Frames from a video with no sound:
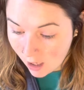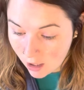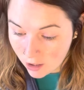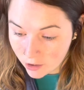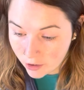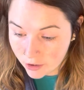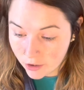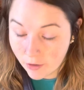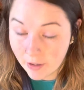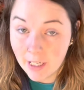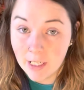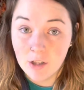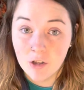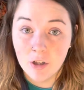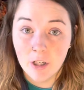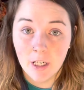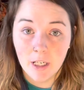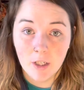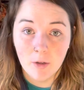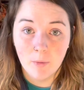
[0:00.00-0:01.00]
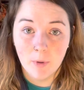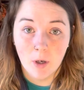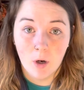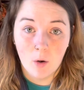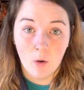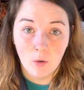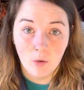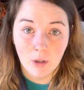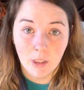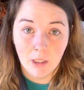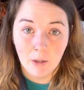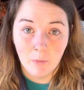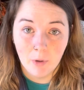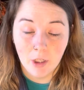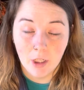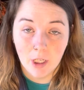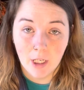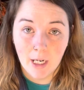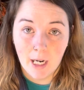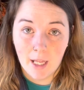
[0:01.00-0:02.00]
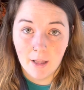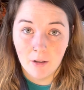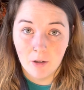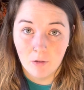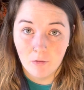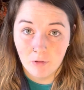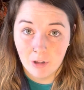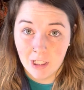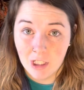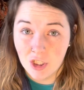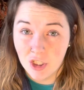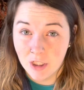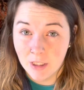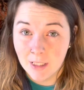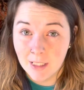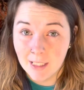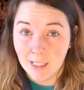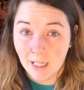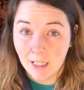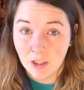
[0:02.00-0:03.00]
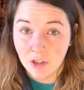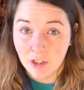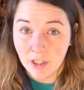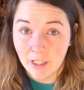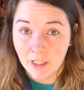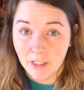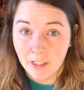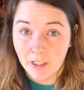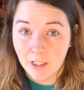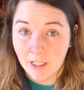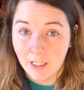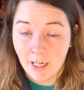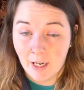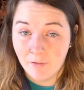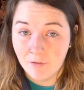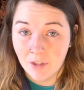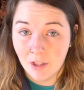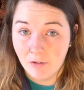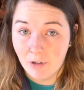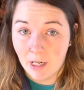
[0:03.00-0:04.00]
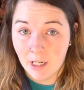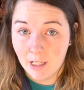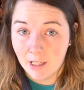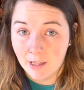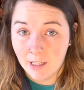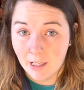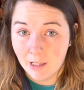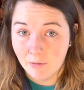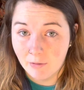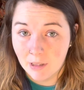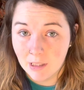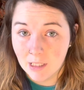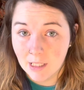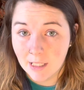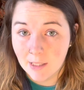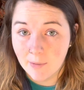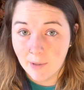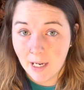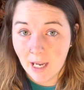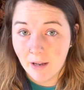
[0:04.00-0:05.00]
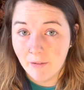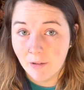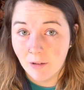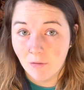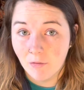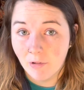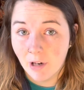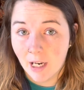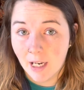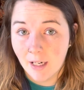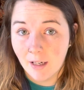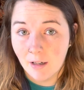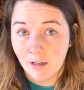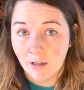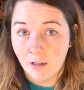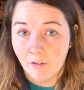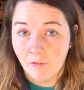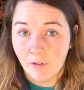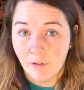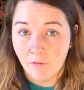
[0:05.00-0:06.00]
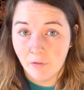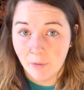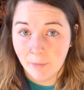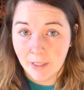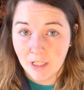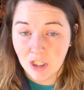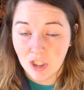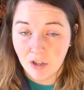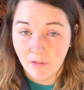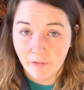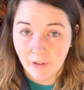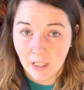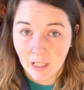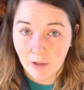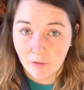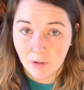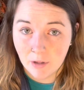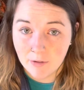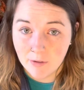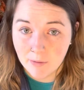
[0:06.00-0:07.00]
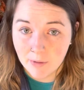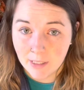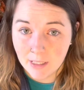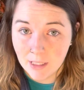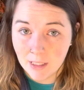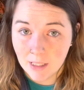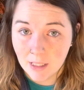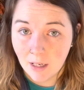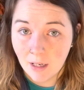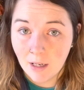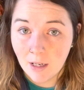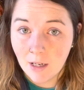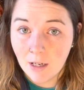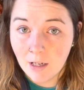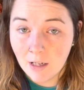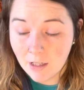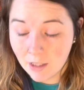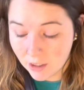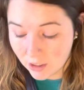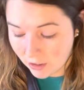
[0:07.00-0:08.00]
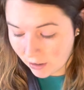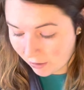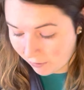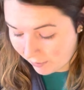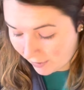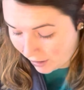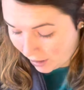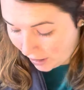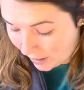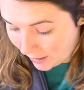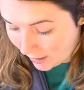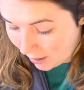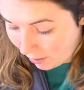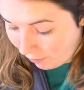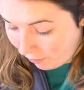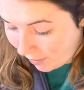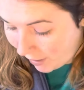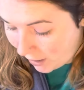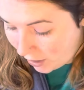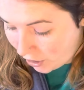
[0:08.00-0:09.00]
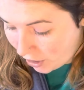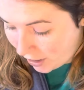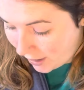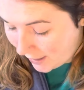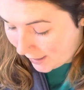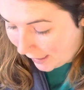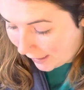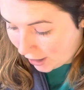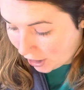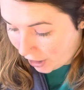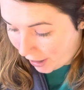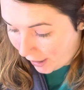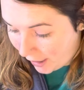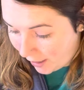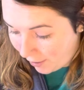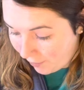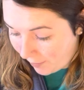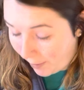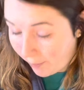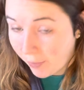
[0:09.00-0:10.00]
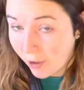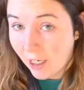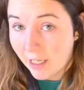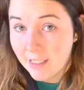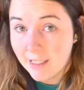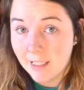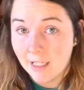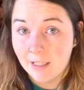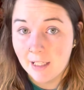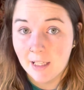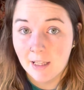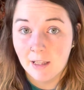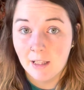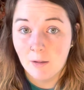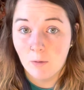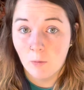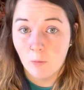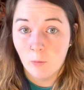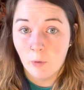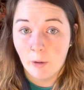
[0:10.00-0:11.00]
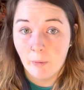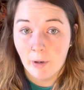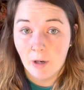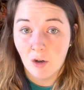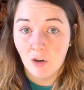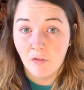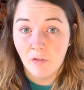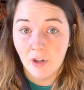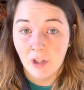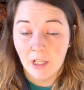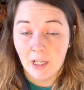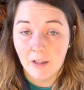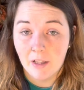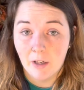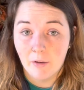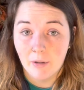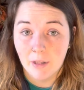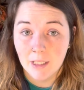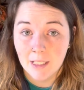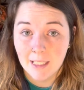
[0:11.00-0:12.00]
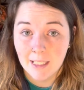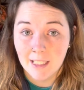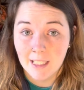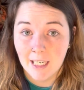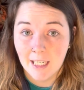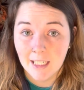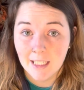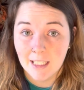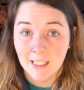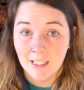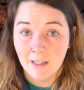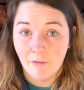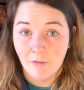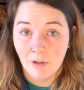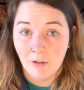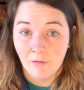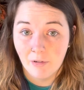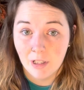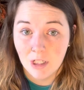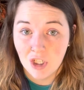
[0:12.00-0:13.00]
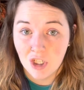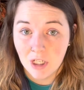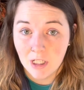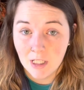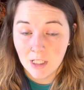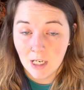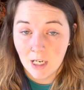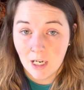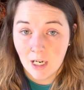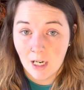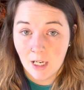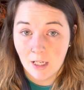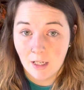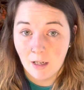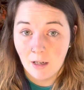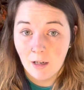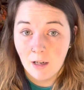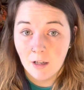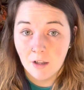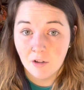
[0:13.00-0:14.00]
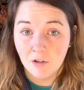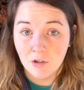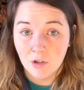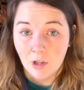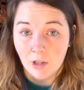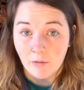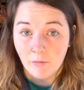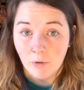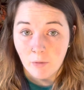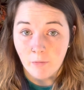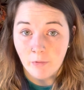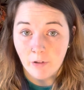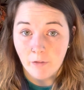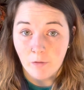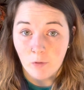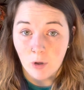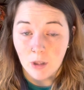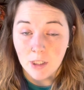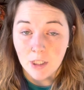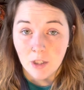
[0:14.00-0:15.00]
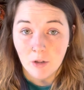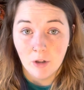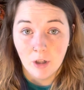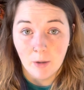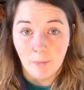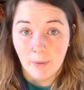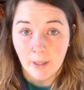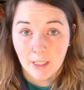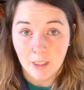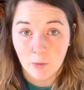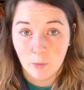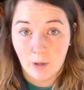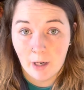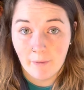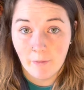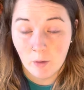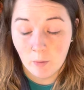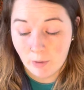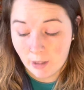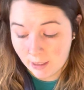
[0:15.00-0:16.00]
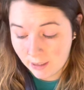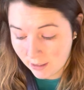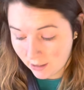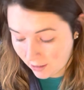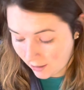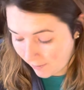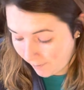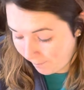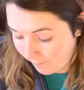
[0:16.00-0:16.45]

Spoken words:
So yesterday you were only working on the region section. You didn't have to do any of the other ones because we haven't read enough information to fill out those ones. So it was just the region section. And remember I said that we went over that there were 6 different regions and there's only room for 4, so you could have picked whatever ones.